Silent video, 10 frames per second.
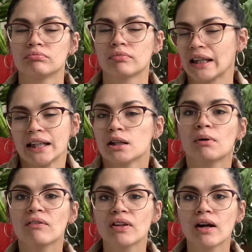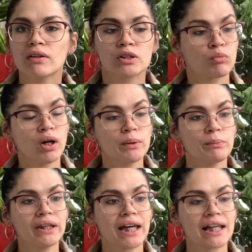thinking about flowers. One,
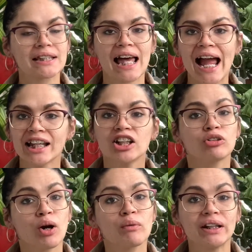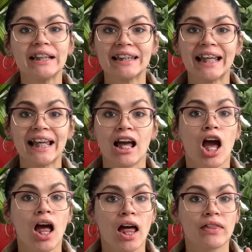because I can grow anything
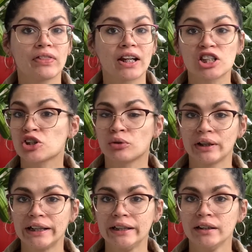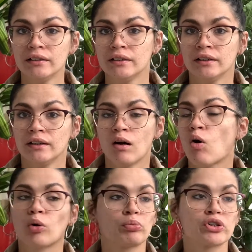that is green
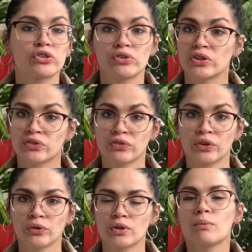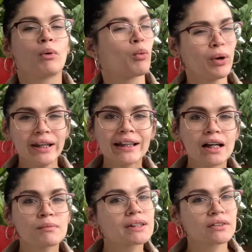or produces fruit. But when it
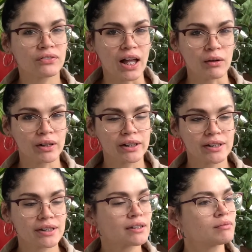comes to flowers,